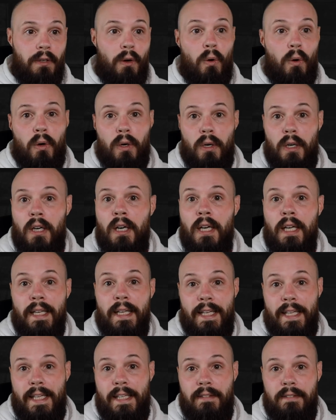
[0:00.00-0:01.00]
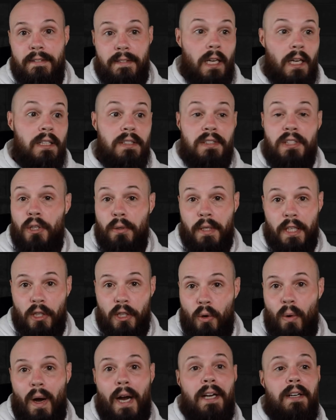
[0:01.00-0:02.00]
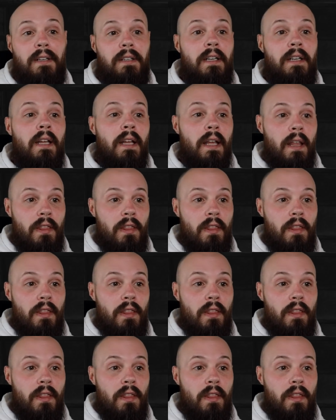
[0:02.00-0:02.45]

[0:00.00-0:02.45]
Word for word: or it does, you know, get acquired,